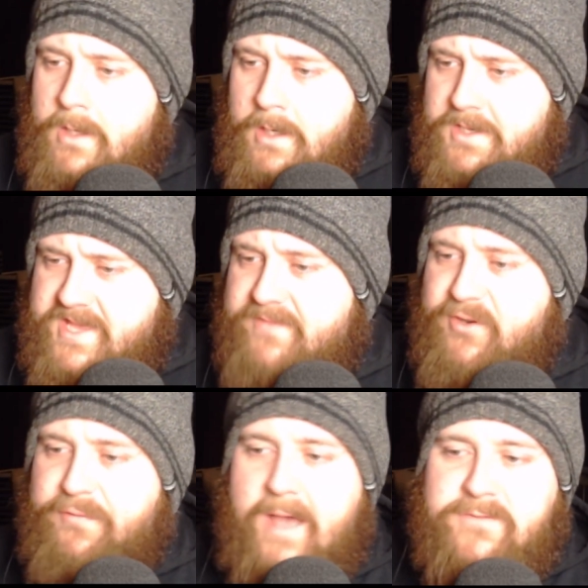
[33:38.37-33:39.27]
Thank you for
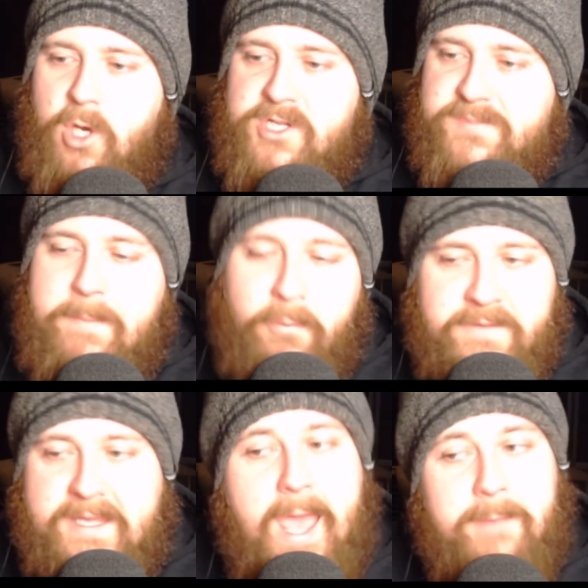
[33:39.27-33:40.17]
the $5. People
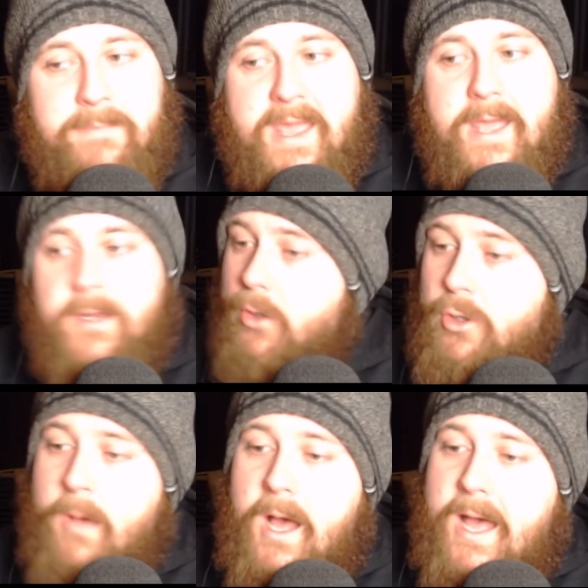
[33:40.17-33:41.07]
forget, man.
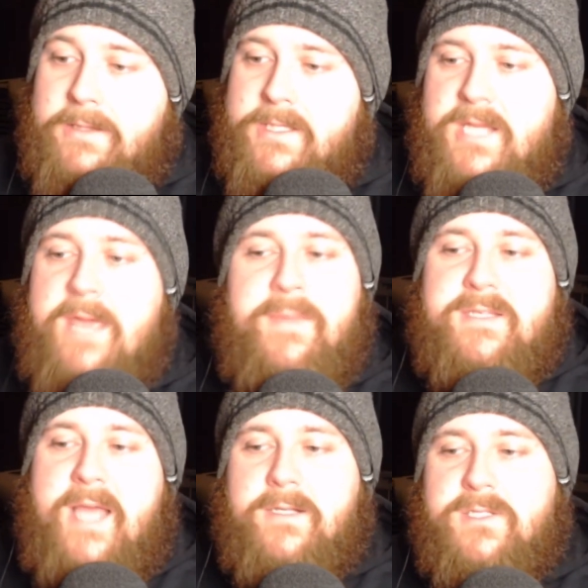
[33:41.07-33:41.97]
Umar had the same
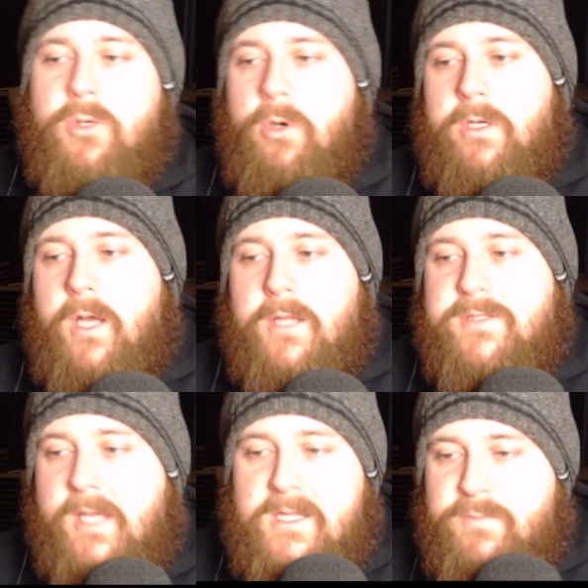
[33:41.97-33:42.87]
exact scorecards
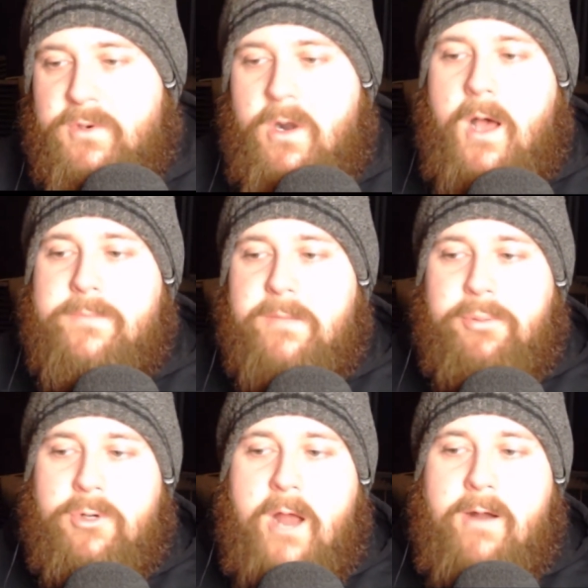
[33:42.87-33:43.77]
against Merab that
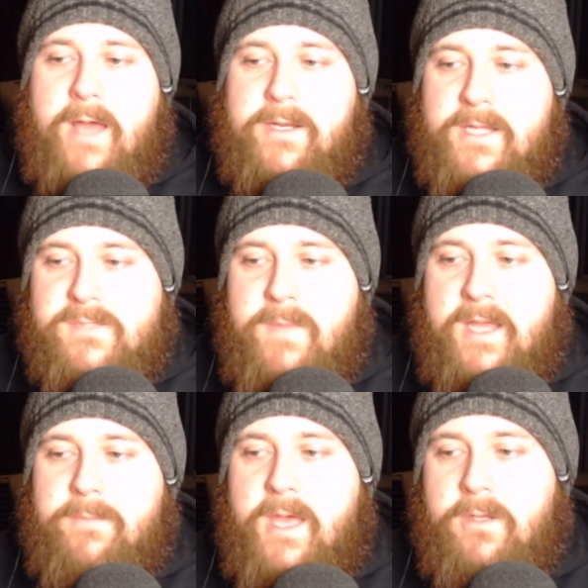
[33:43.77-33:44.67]
Pereira had against
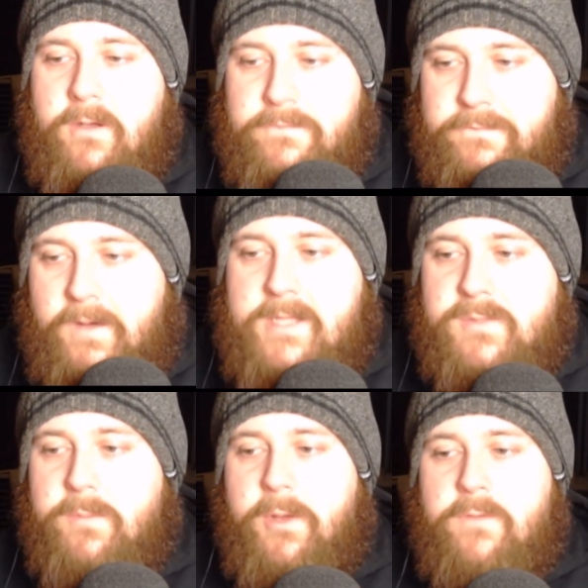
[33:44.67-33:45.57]
Magomedov.
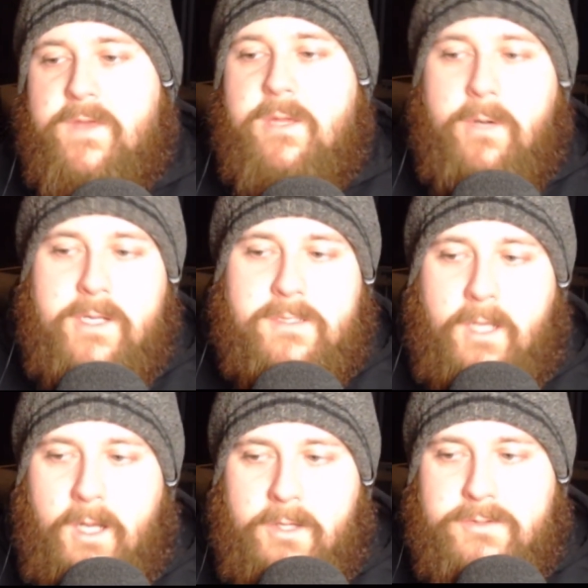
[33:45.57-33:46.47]
Fights were both equally as
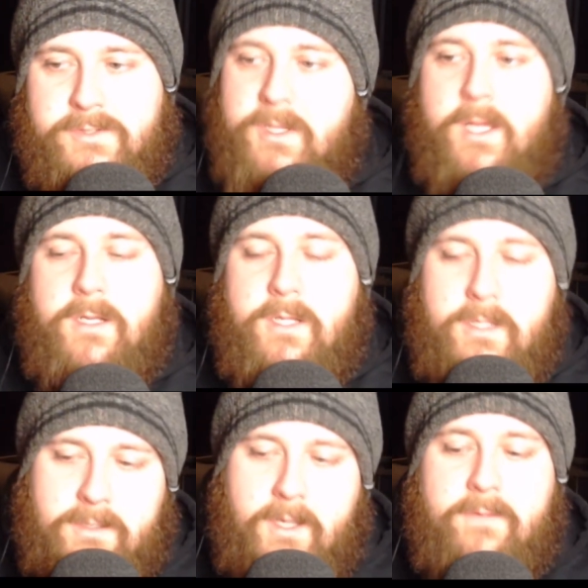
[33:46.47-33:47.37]
close. They
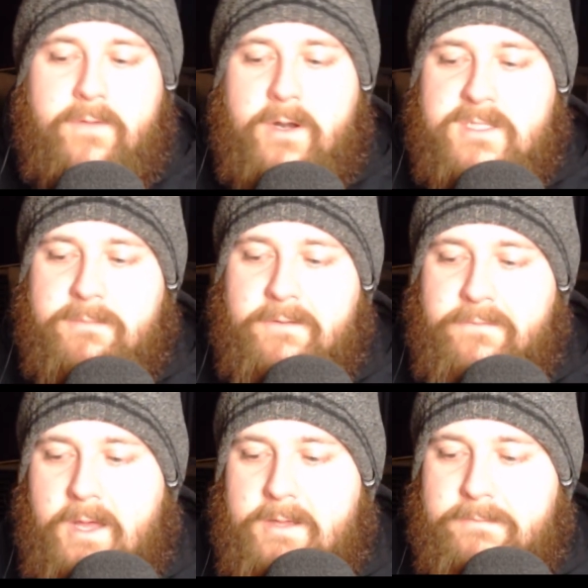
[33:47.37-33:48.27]
did, yeah. Very similar
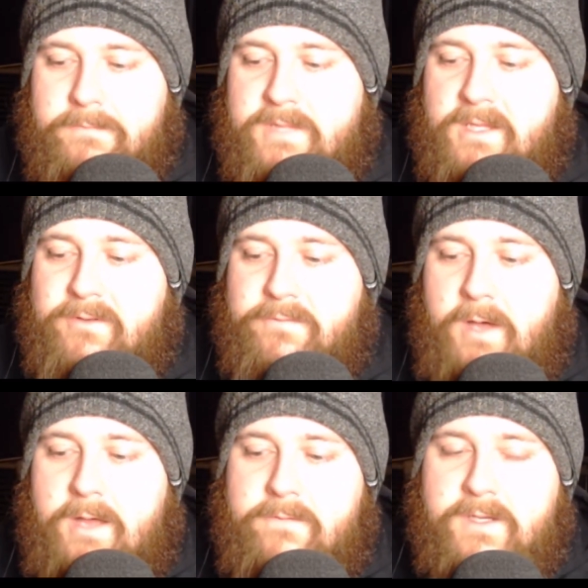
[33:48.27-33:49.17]
fight. Thank you for the
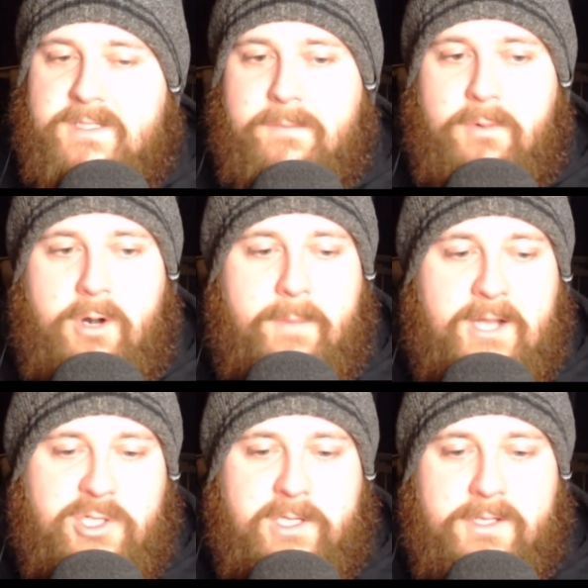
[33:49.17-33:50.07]
5. Except Merab
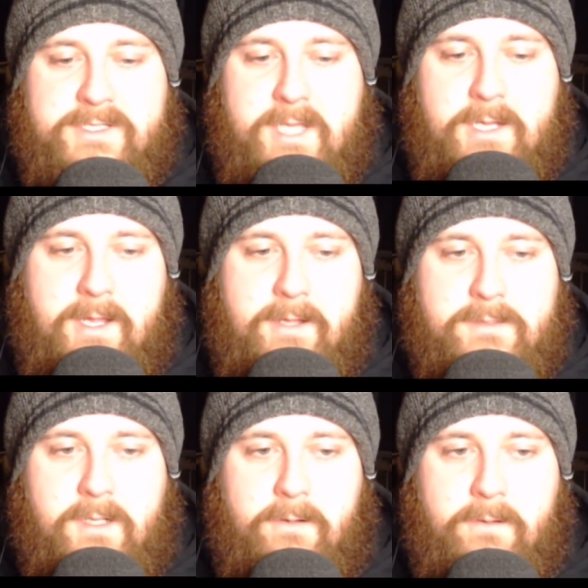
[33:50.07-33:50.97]
actually got the
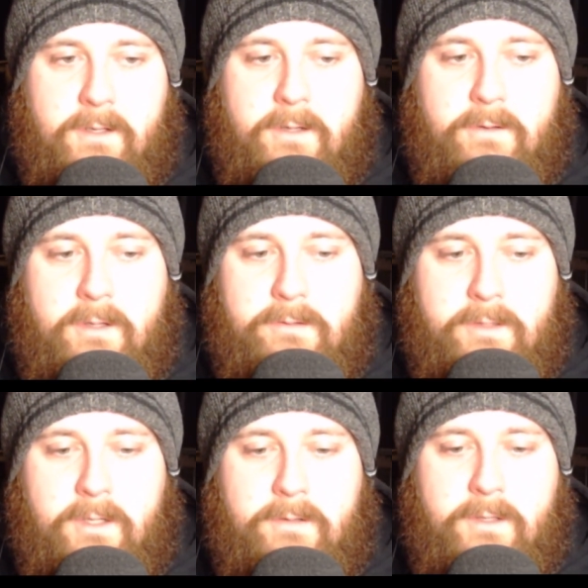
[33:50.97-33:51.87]
takedowns. Lol, lol, lol, lol,
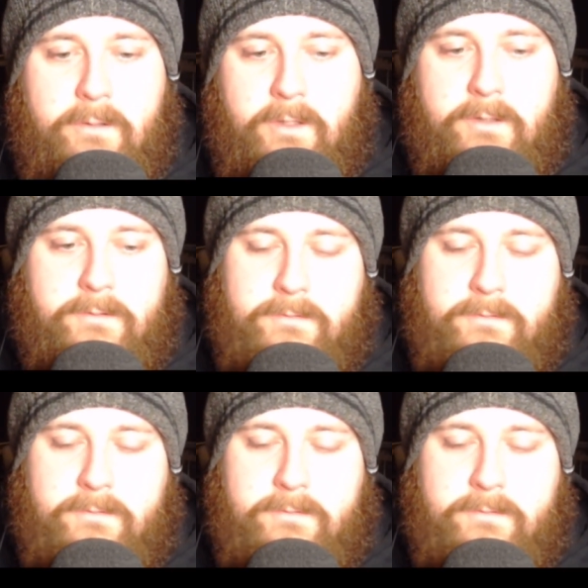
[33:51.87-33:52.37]
lol, lol, lol.